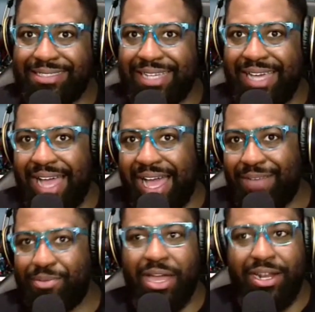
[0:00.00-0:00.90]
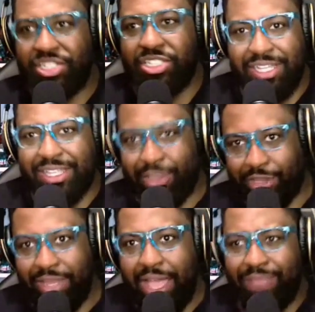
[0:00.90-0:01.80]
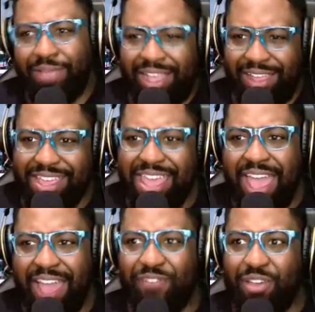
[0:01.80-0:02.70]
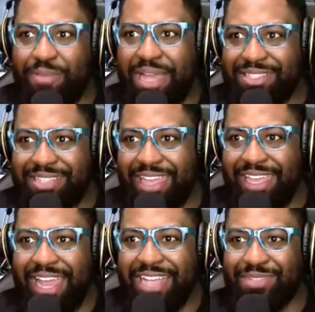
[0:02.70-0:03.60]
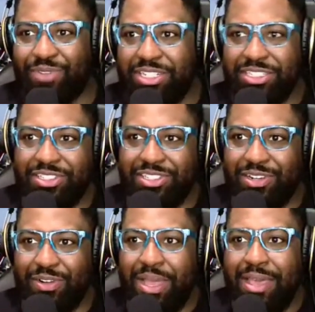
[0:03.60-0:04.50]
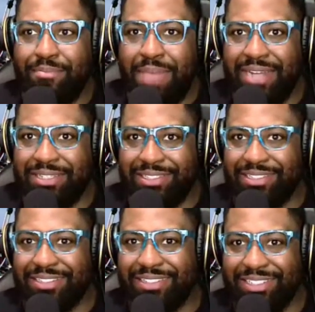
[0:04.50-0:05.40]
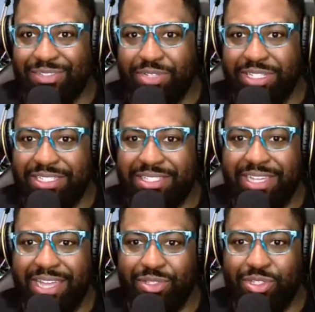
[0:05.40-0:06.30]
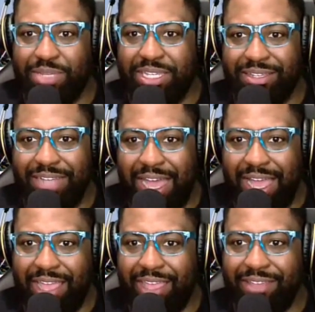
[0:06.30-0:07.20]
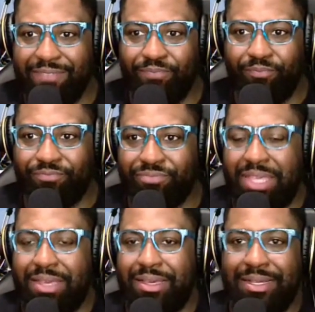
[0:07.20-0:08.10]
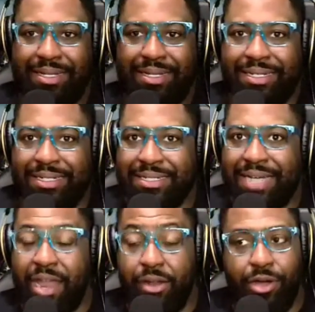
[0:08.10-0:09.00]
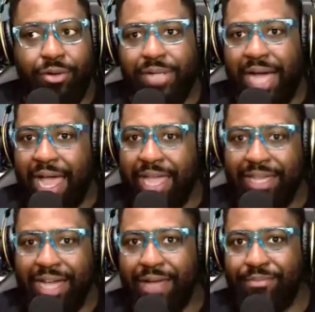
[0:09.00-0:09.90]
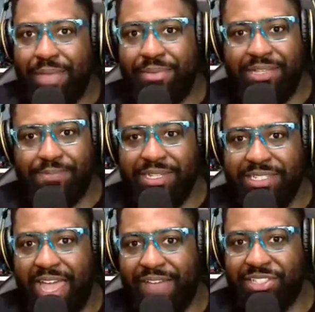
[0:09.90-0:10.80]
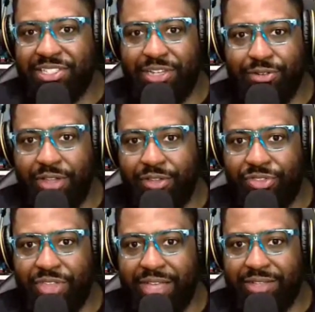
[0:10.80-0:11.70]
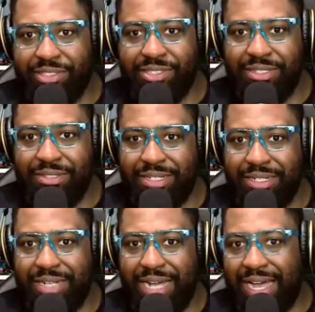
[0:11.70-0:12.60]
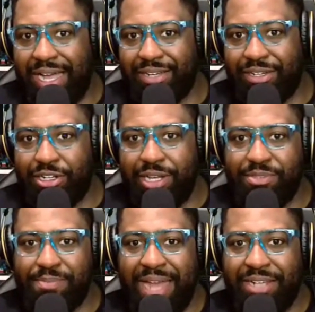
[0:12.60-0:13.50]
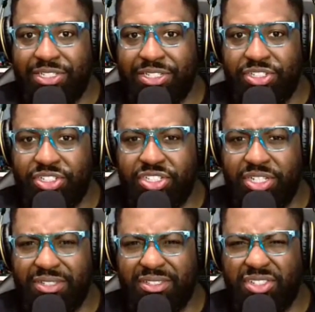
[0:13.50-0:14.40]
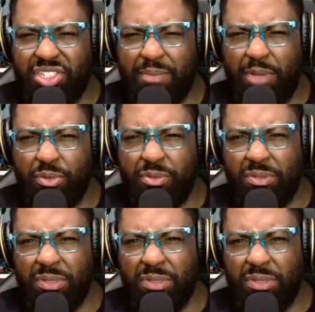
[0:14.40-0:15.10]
I'll be honest, she's not that good. I feel bad saying it. As I'm watching this, so Madison doesn't really stick out to me. I don't know. I maybe it's because I haven't seen her other things. Her name's Madison Shamon,